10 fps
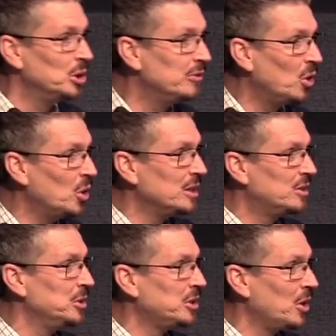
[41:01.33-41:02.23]
will live on
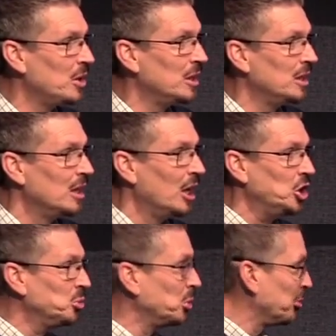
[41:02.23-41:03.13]
into eternity,
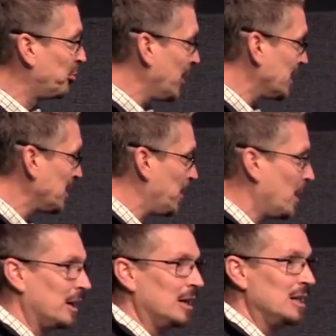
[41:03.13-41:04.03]
and you will reflect
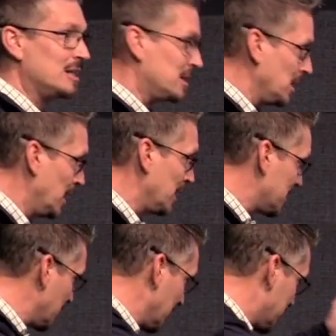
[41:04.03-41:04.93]
upon it. It's done, it's,